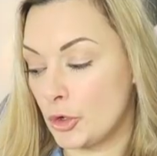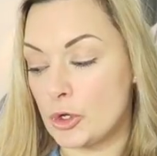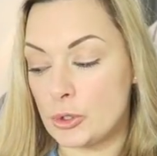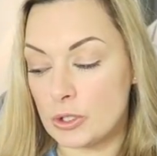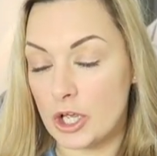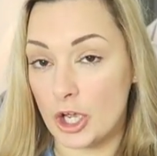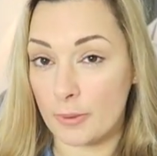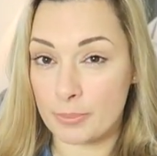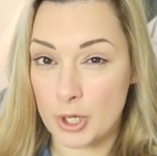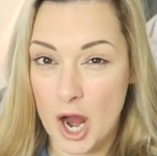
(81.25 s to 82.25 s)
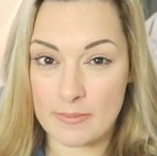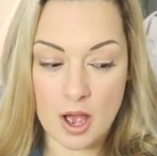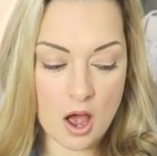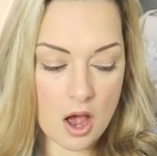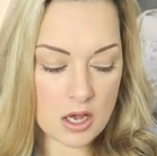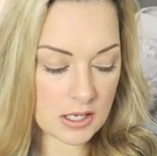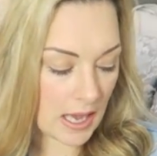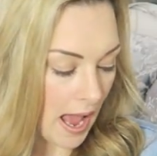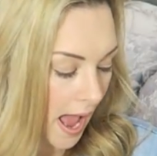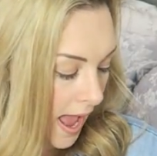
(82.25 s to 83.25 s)
new look
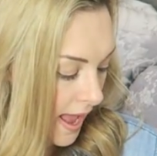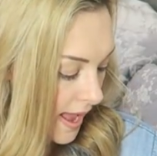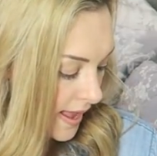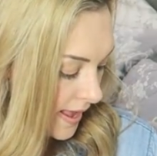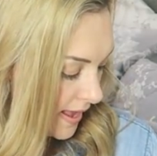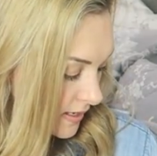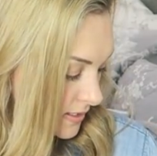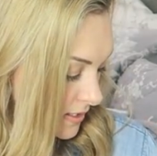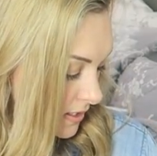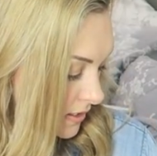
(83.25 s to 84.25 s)
primark and